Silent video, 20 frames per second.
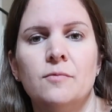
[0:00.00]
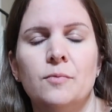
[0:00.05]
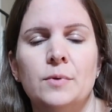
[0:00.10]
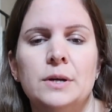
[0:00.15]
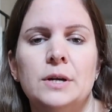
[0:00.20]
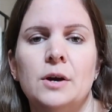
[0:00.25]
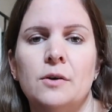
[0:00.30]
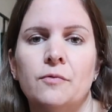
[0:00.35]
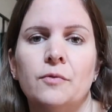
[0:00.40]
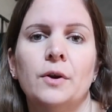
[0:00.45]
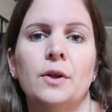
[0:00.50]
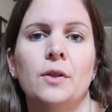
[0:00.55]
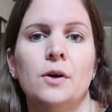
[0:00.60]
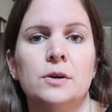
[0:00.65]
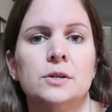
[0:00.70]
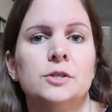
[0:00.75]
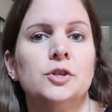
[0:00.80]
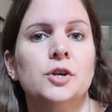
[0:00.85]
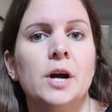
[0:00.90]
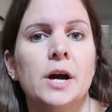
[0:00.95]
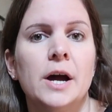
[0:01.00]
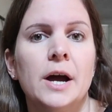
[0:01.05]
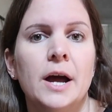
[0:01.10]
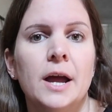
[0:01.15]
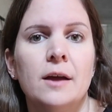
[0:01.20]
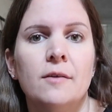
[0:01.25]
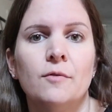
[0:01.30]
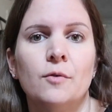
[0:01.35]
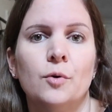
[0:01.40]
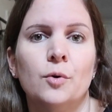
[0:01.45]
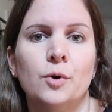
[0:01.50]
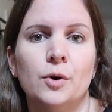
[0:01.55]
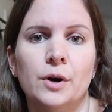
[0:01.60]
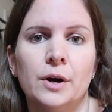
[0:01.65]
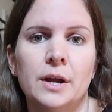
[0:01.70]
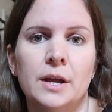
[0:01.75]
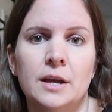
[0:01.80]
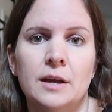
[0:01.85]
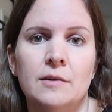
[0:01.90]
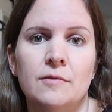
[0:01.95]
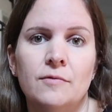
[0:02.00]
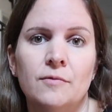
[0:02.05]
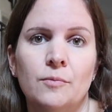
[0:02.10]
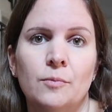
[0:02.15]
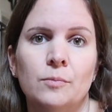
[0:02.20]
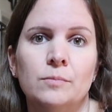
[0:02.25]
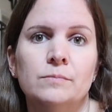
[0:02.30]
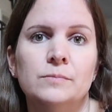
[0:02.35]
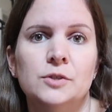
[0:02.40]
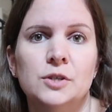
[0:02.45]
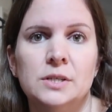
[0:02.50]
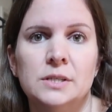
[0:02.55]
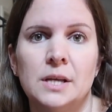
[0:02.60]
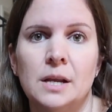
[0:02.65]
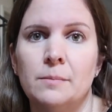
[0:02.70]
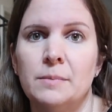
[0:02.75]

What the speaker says: if we go for a long drive or if she's